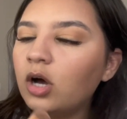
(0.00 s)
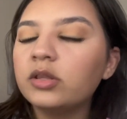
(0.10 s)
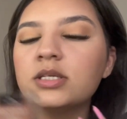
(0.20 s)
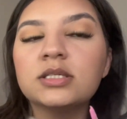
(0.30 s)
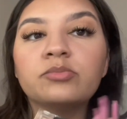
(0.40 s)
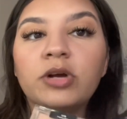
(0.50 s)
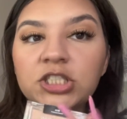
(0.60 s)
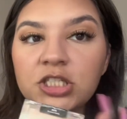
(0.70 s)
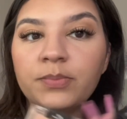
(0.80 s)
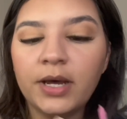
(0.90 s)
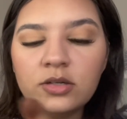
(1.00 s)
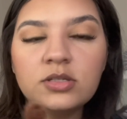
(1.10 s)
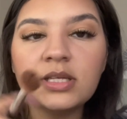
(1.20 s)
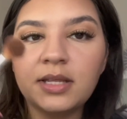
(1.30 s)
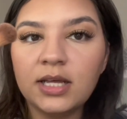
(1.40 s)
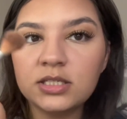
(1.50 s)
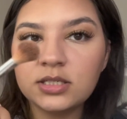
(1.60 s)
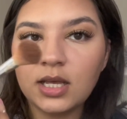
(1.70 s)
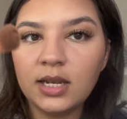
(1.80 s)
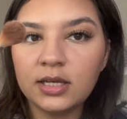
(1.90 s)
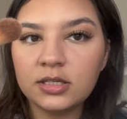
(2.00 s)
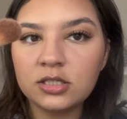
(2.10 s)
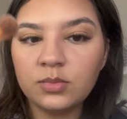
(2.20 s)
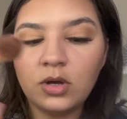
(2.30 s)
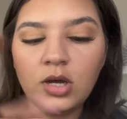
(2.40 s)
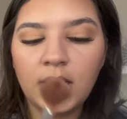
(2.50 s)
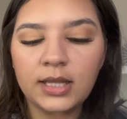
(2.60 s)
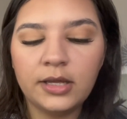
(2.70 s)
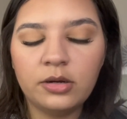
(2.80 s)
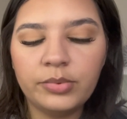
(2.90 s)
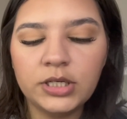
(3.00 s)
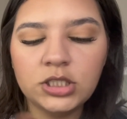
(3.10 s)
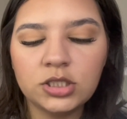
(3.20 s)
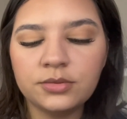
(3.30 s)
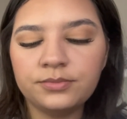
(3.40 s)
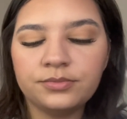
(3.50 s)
This is in Precious Petals, and then I just get like a small highlighter brush.